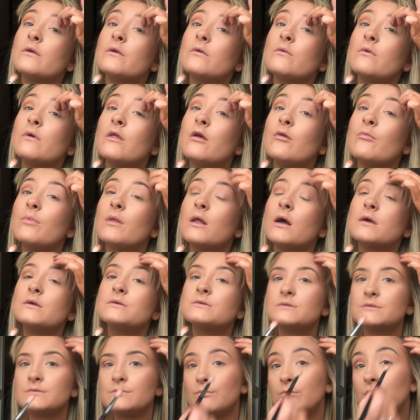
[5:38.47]
I don't know what that black
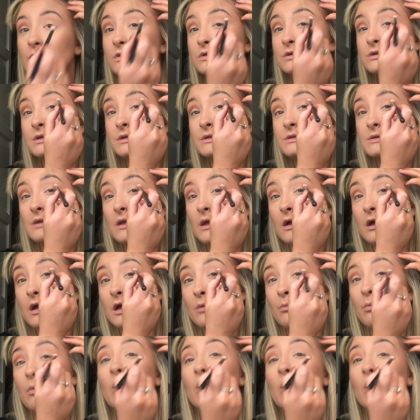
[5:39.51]
smudge is there,